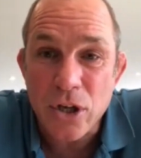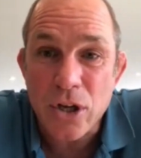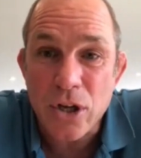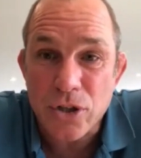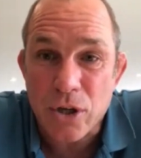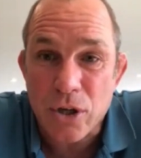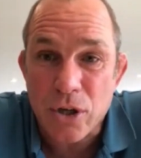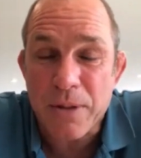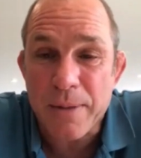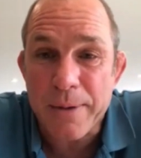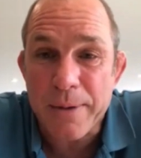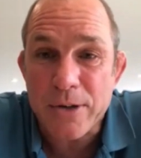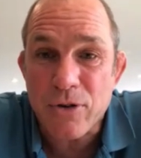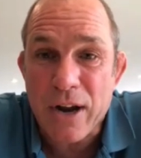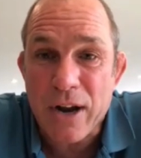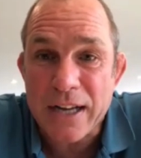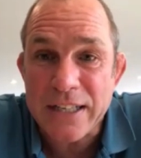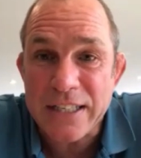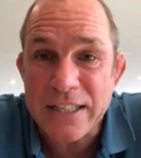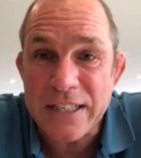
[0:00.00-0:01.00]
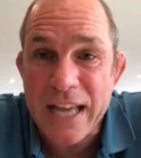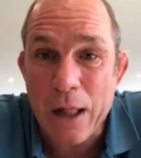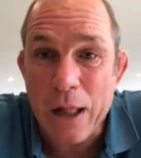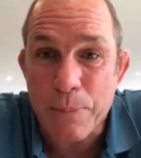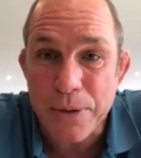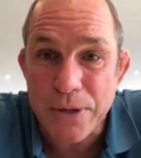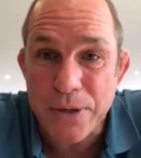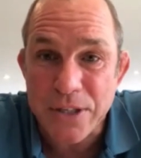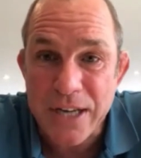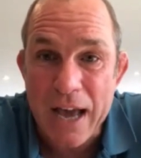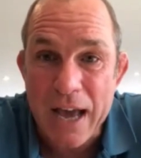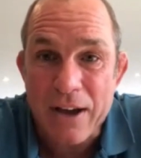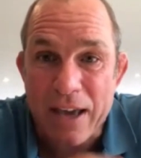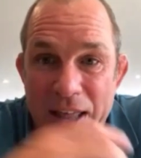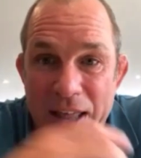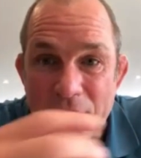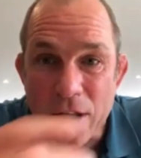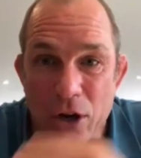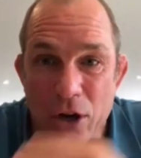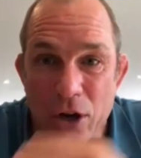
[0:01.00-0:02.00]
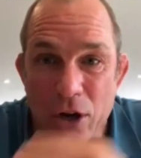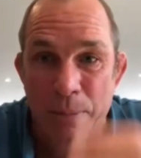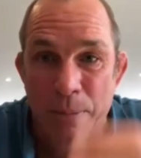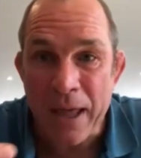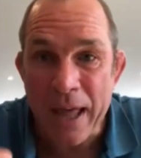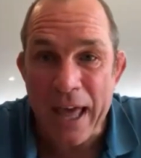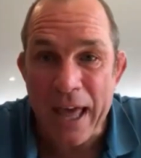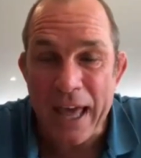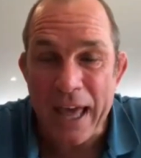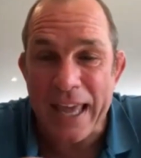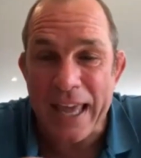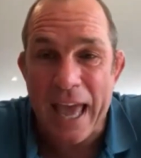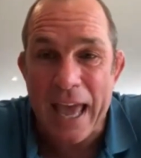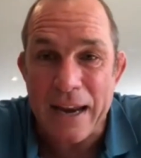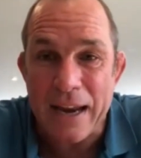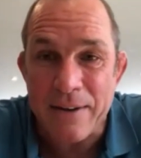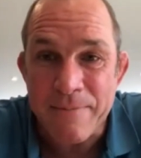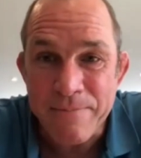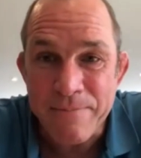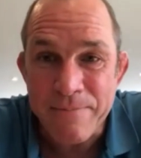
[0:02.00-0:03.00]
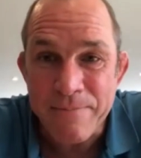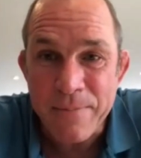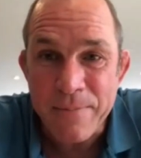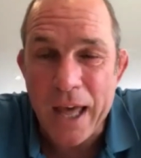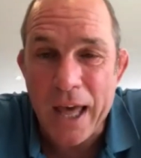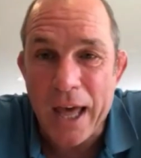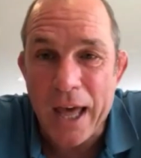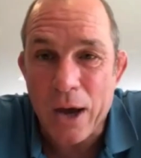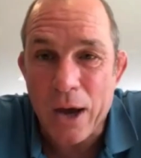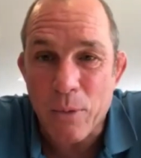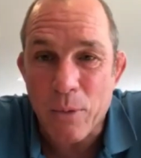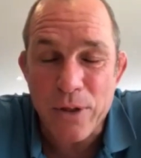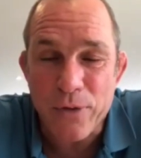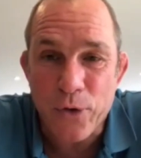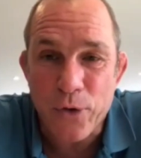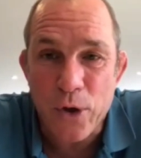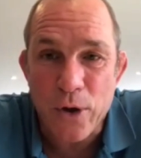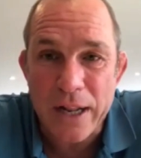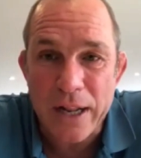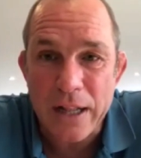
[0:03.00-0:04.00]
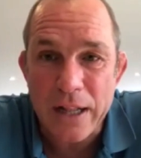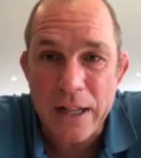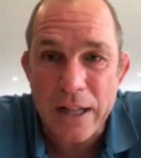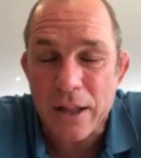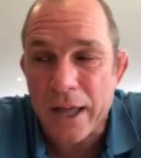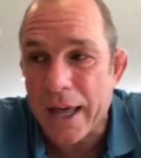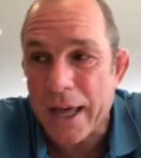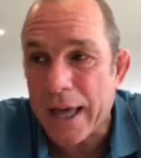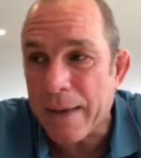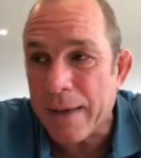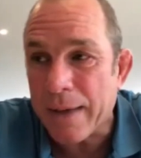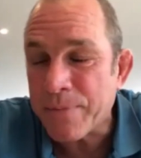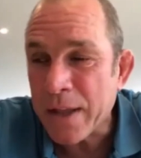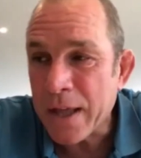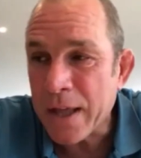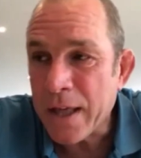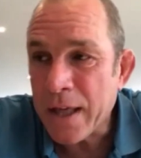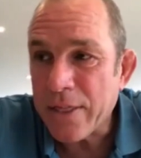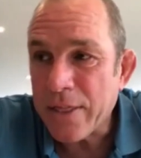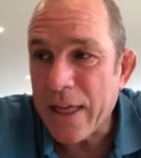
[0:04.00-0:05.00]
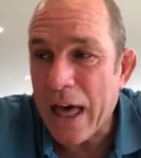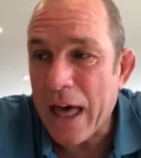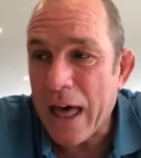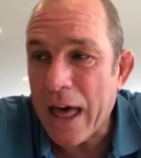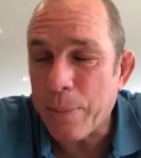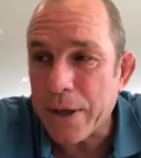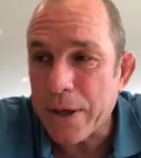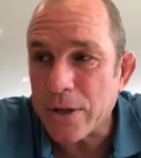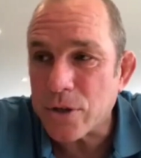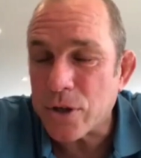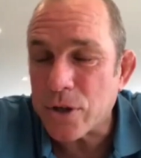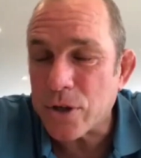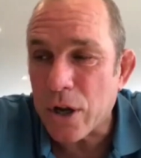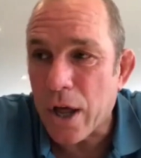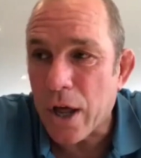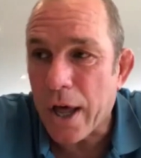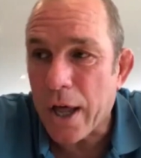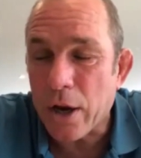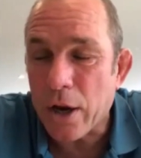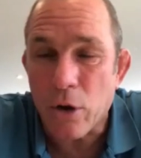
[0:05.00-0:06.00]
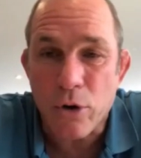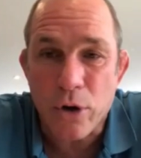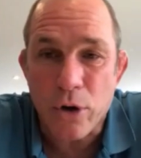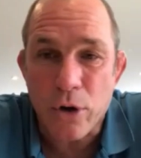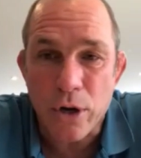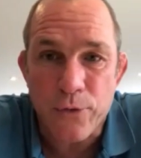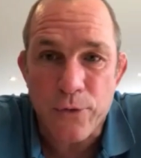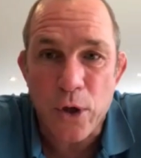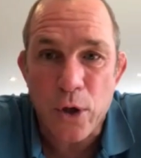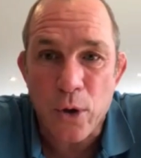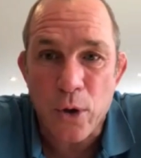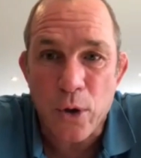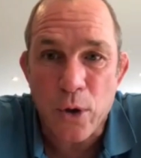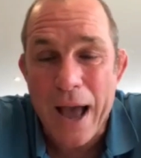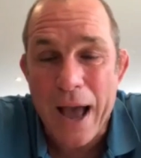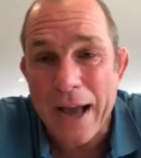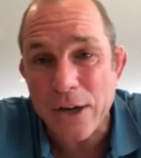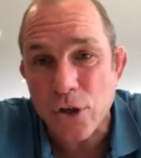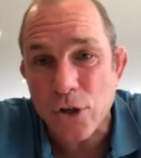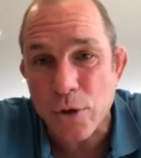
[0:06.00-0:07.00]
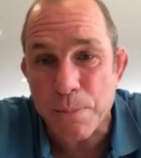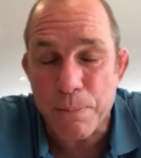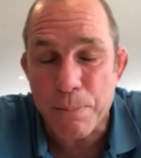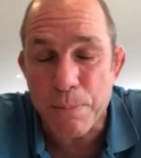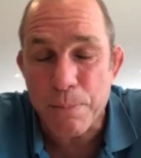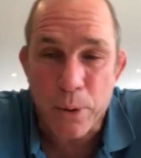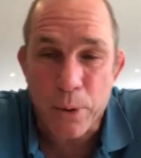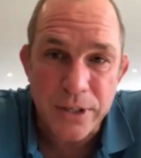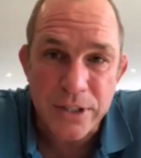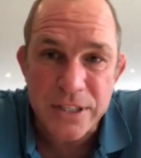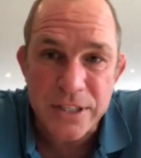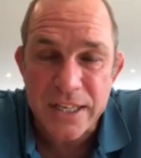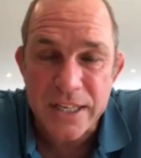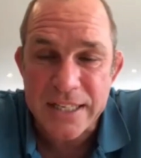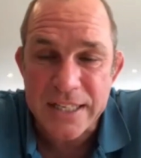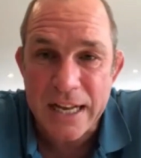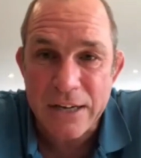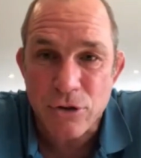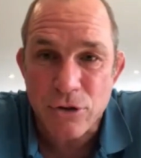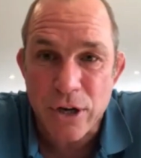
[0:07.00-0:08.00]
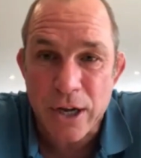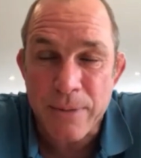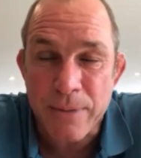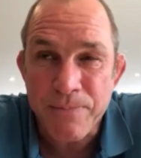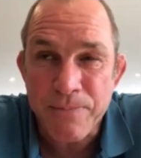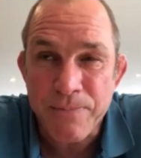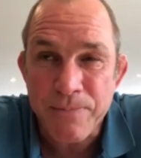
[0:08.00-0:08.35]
some of them are trying to help us now get the club again with a few little. They're helping us look at a few action points, etc.